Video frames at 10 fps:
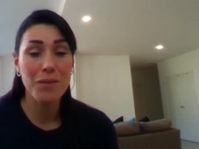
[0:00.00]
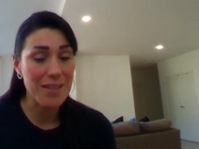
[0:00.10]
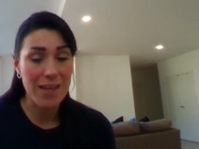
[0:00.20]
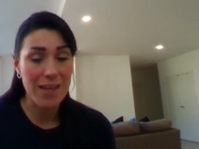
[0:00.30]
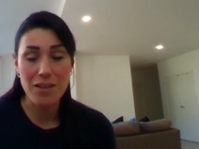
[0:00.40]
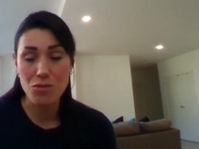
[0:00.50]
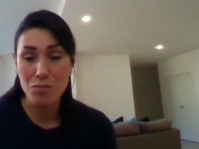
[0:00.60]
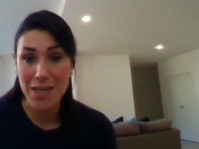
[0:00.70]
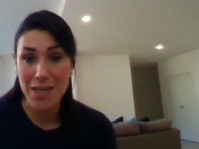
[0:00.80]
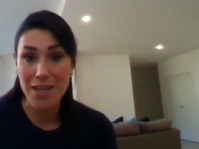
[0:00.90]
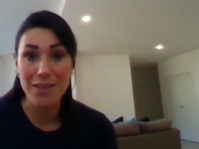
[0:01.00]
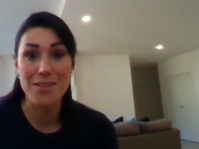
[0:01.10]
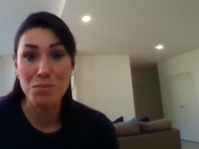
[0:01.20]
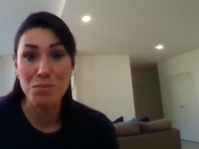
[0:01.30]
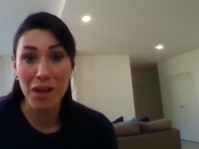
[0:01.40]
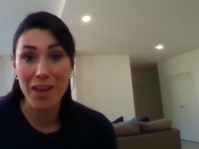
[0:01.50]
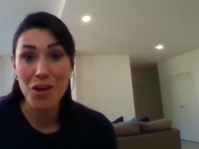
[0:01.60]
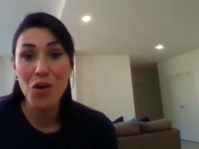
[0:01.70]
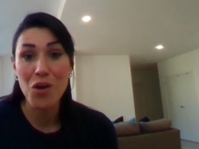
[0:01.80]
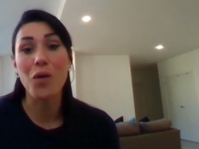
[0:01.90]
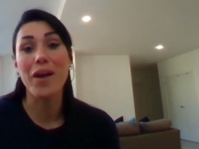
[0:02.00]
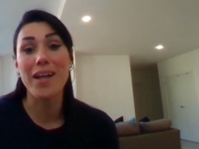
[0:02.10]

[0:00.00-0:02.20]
please get in touch with me, Lynsey Blyth, or